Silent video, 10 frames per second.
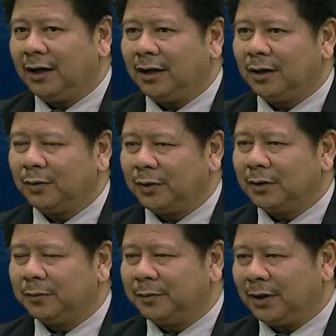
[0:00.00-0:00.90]

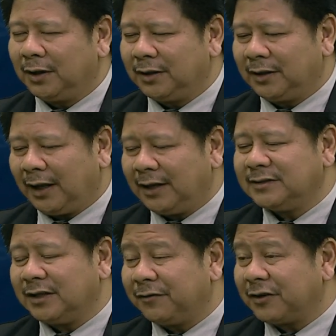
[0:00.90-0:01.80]
we'll at
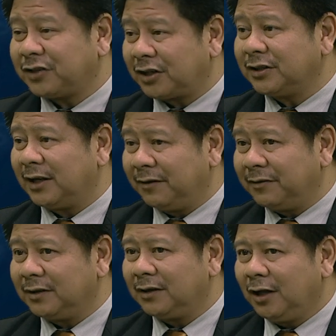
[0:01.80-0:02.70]
least the infrastructure
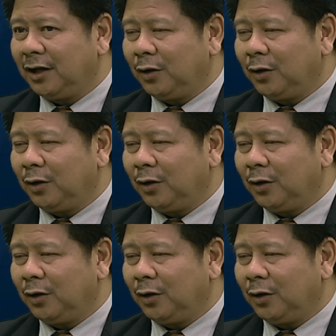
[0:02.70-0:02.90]
level